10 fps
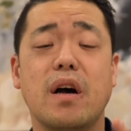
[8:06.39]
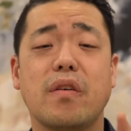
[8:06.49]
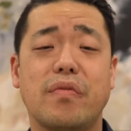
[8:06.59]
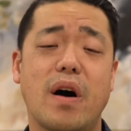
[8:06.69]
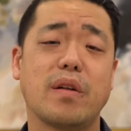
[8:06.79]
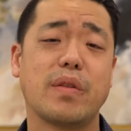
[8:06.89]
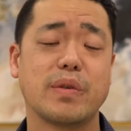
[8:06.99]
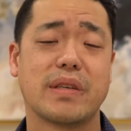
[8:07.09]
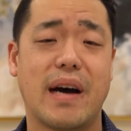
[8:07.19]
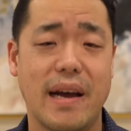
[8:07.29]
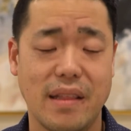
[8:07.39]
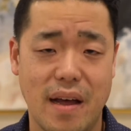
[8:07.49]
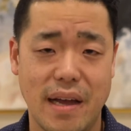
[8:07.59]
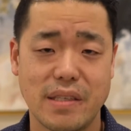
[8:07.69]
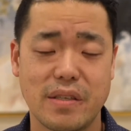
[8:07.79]
follow those
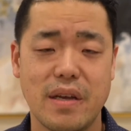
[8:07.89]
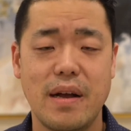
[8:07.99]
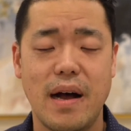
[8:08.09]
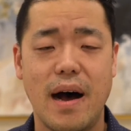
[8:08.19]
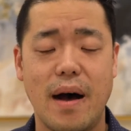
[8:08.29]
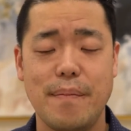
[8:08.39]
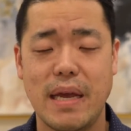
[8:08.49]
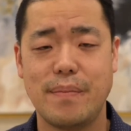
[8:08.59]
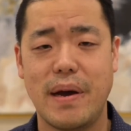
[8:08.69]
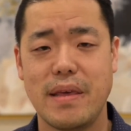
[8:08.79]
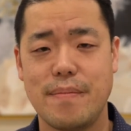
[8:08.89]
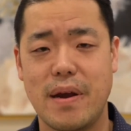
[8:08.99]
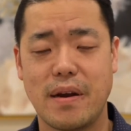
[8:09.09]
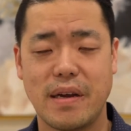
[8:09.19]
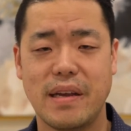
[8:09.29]
guidelines uh, made by the
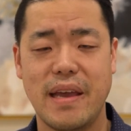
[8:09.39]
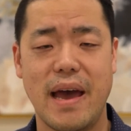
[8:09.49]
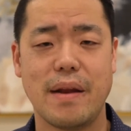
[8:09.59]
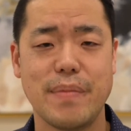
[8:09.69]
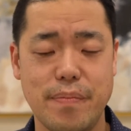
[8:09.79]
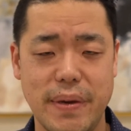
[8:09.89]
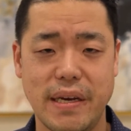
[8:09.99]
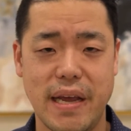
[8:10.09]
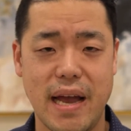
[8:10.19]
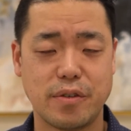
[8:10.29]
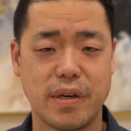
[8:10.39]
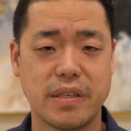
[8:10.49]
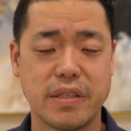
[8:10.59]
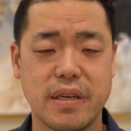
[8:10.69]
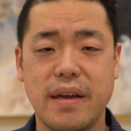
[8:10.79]
American Academy of
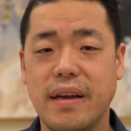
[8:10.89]
Pediatrics.